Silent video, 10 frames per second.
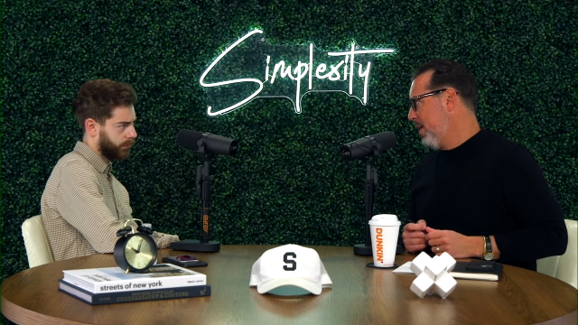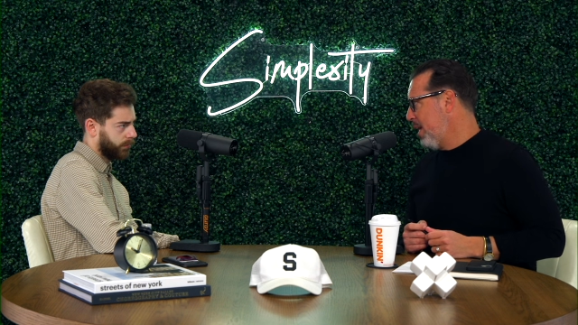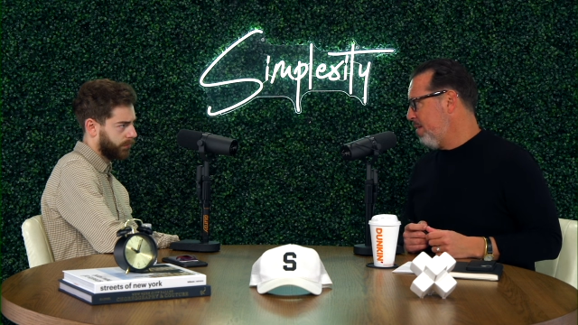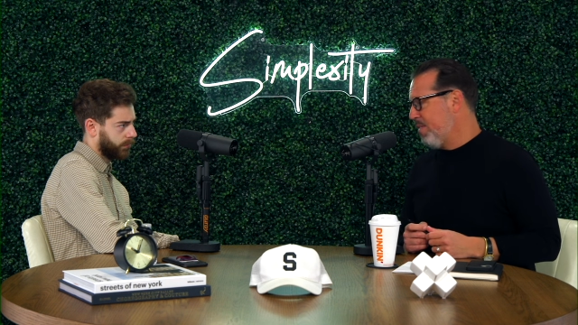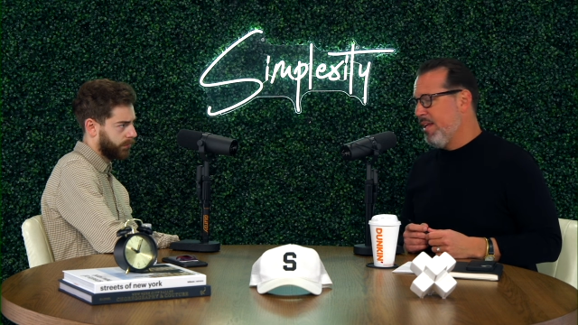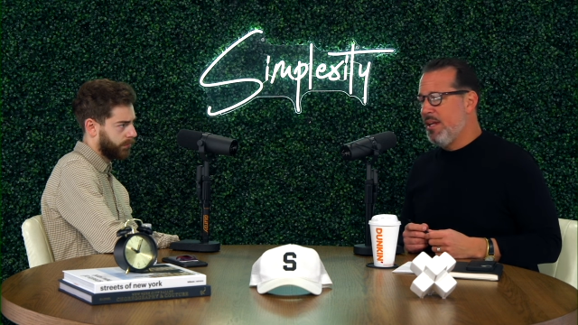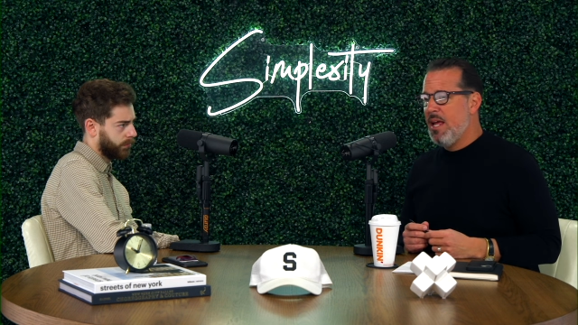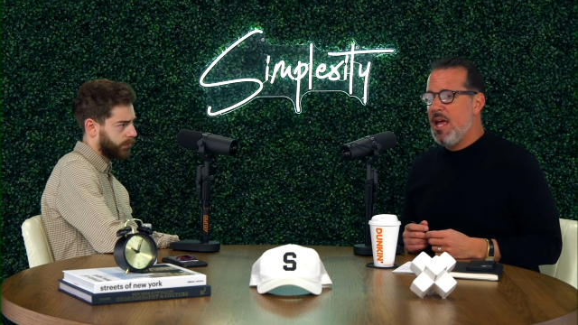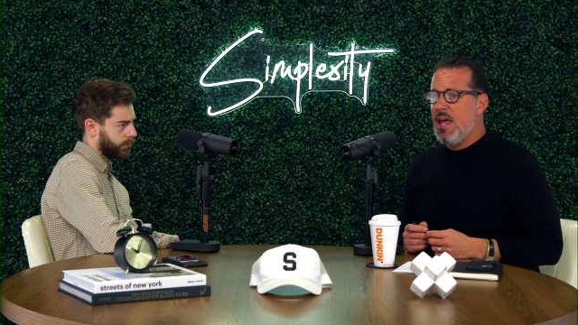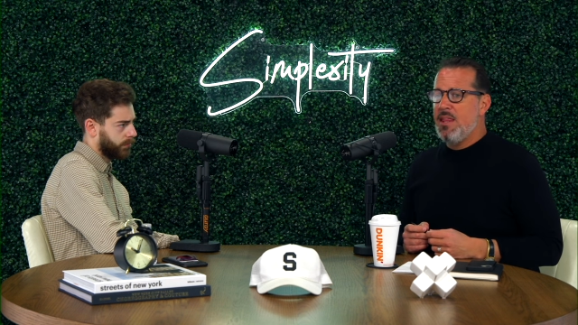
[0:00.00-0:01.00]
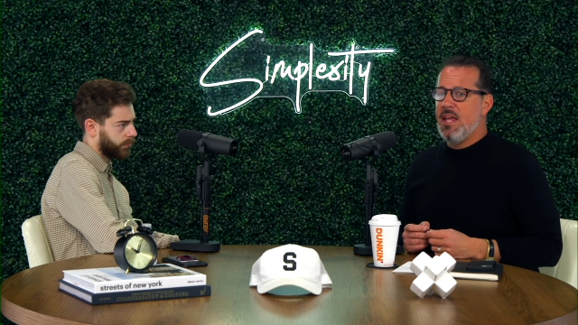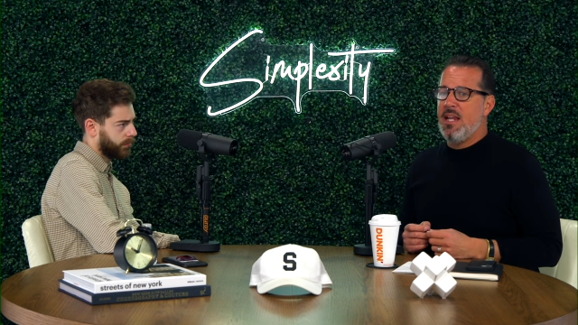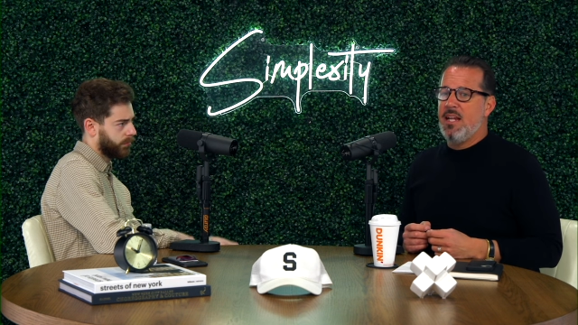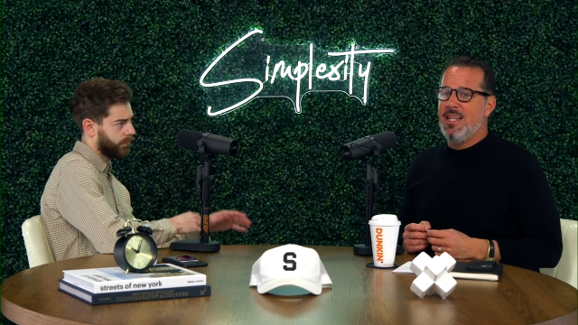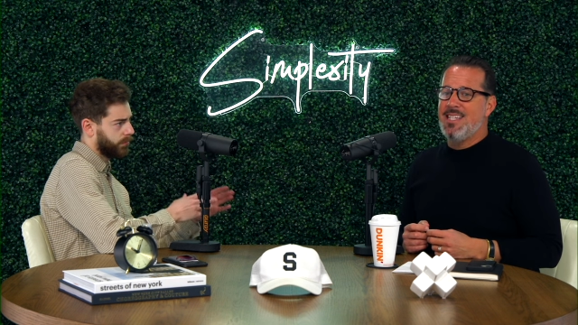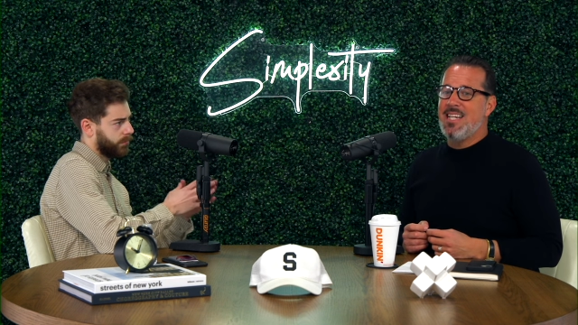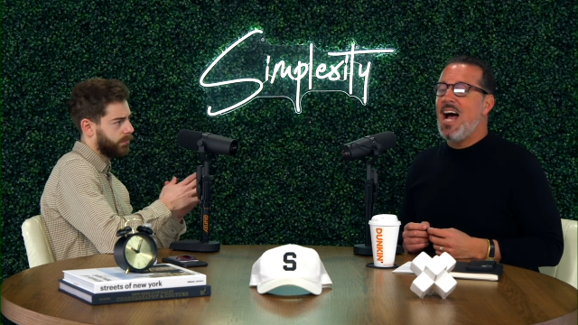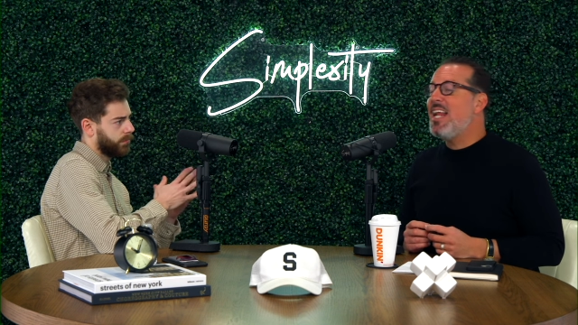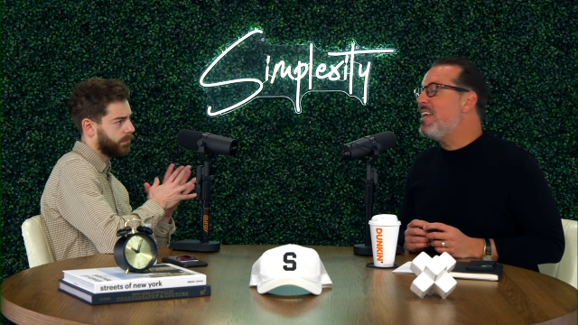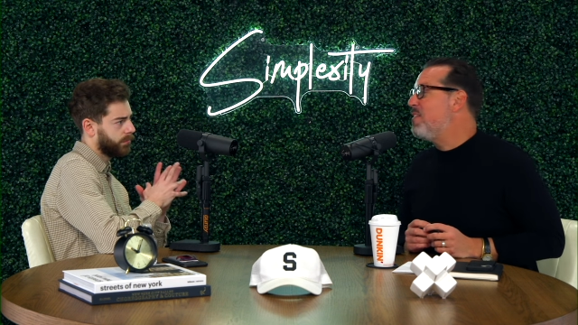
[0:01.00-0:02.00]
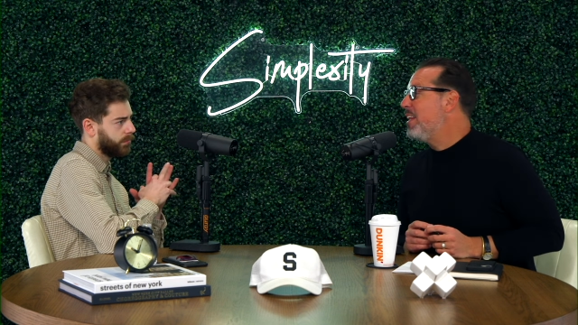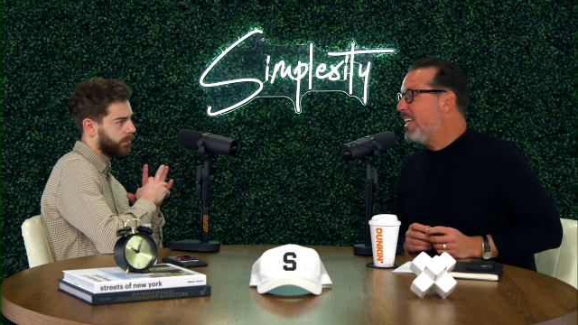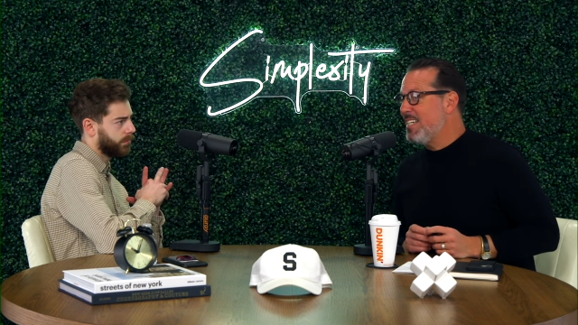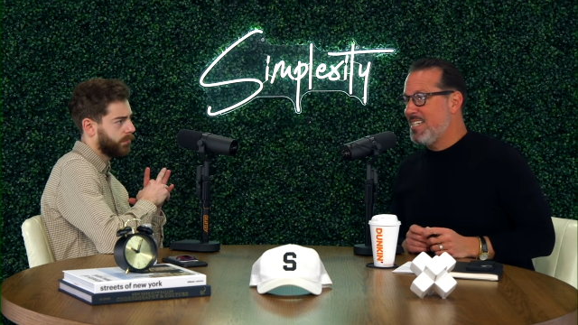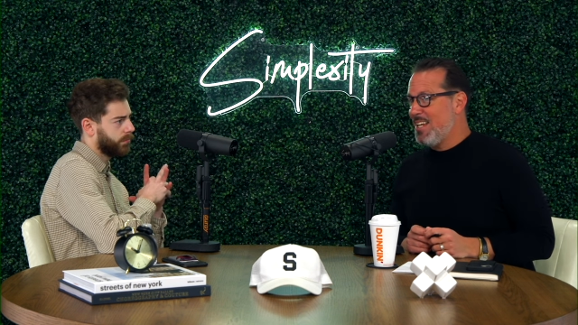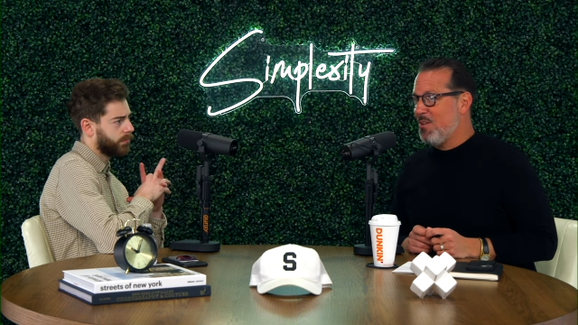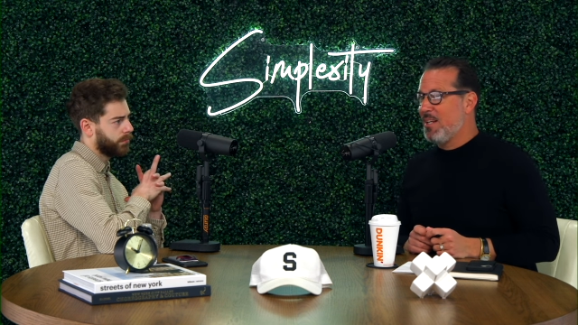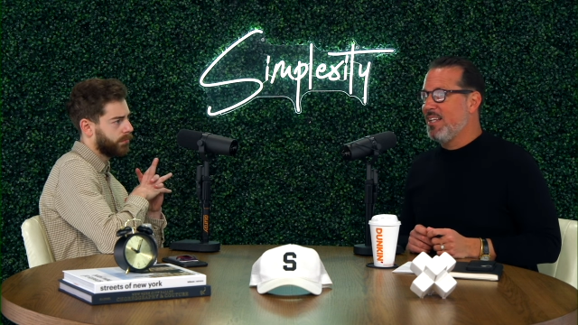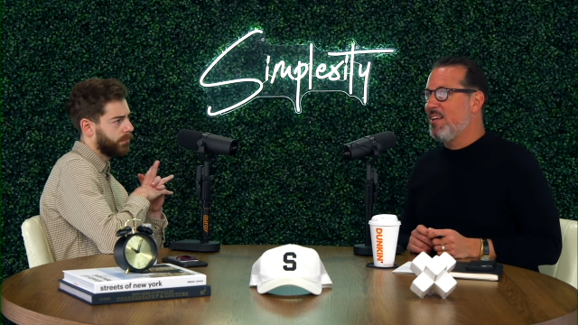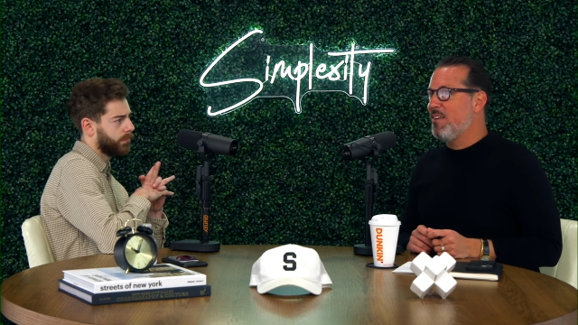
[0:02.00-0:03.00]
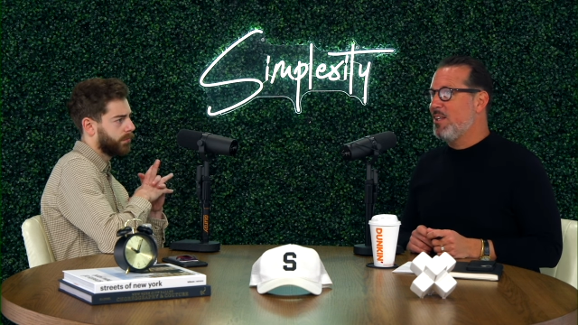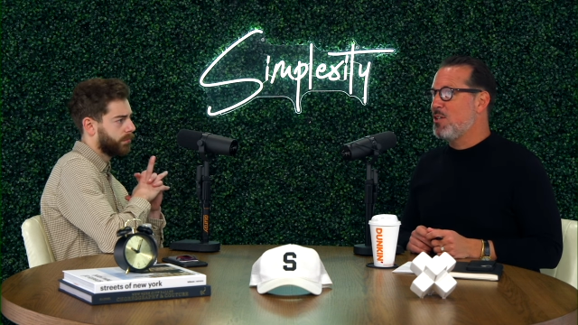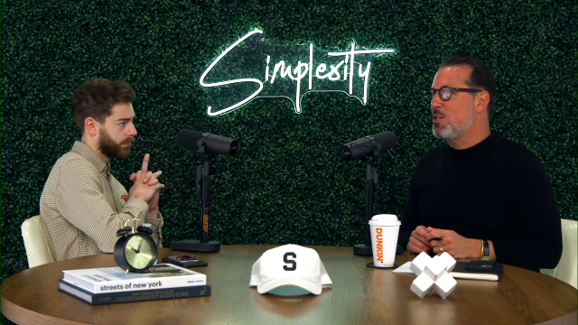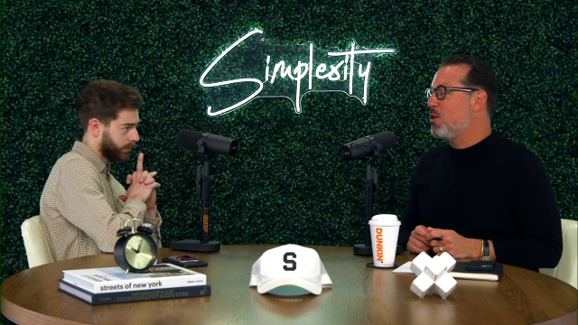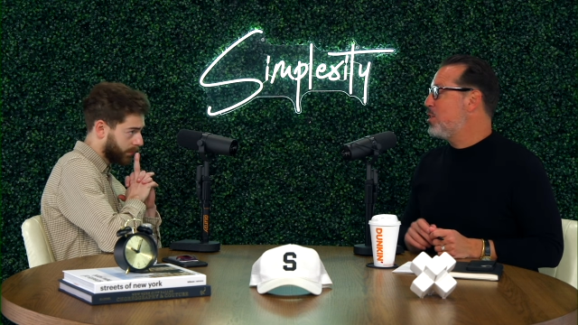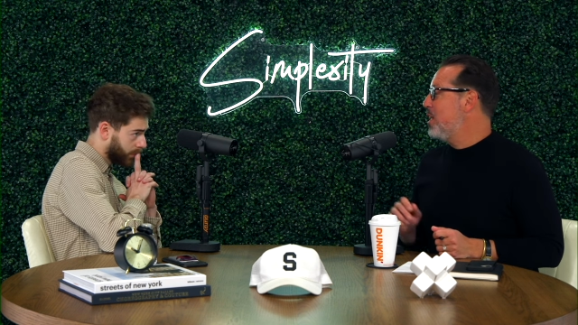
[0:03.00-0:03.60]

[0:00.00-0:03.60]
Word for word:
Speaker 1: even that is not even considering leaving their church.